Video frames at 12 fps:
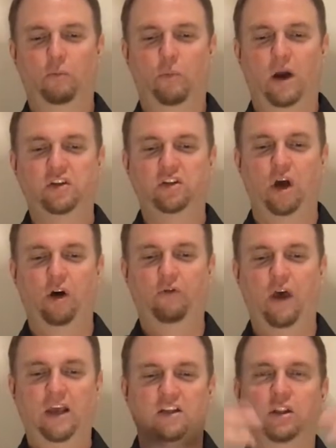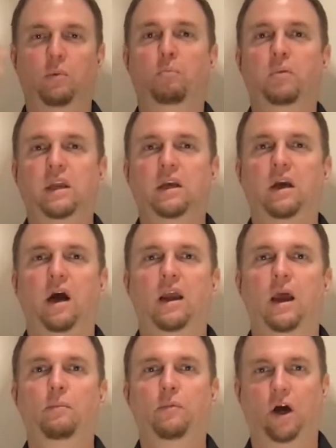myself as the being I
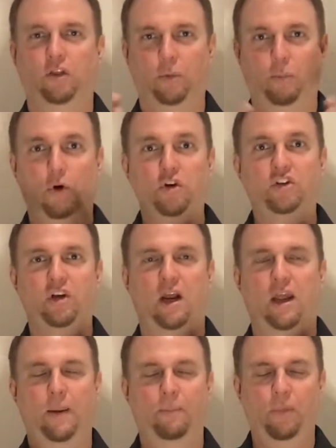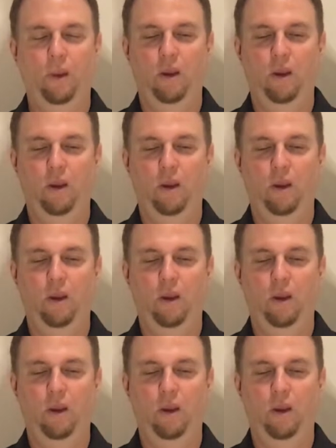am, not the person I am,